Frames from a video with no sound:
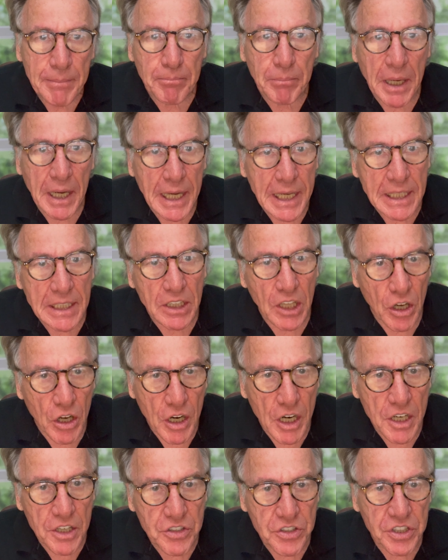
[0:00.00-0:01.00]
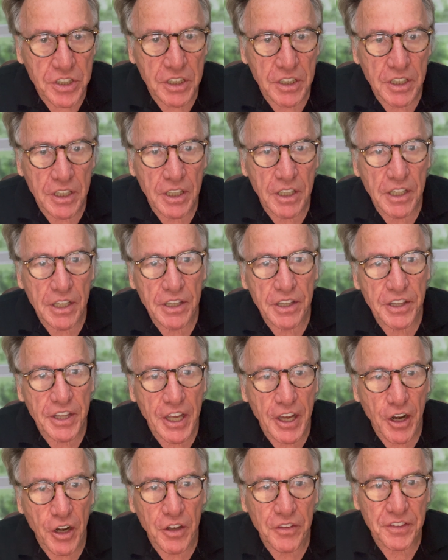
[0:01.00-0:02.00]
By and large,
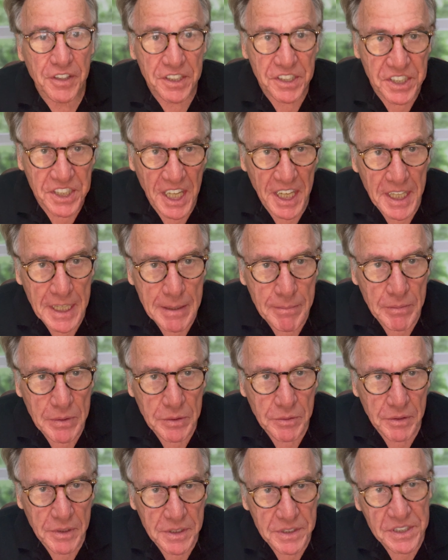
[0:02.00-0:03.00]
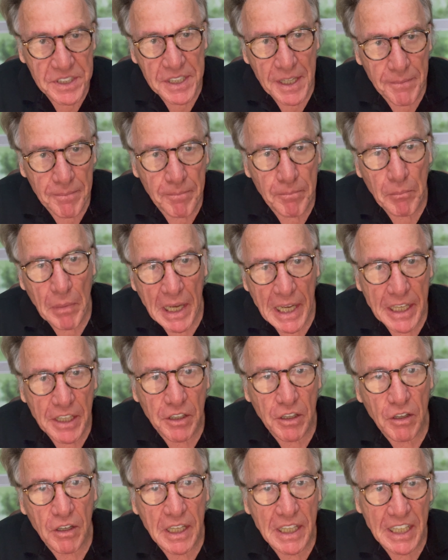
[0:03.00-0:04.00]
they're the same with some
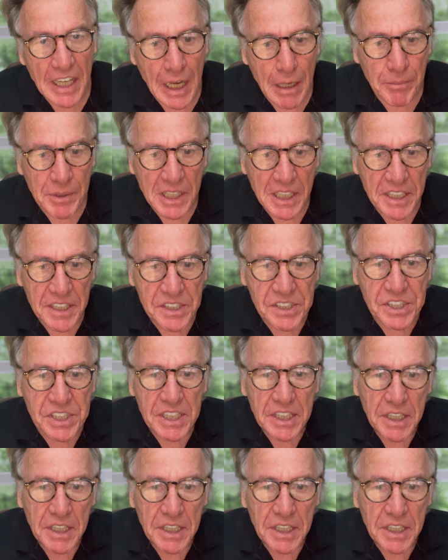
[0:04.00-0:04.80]
minor anomalies.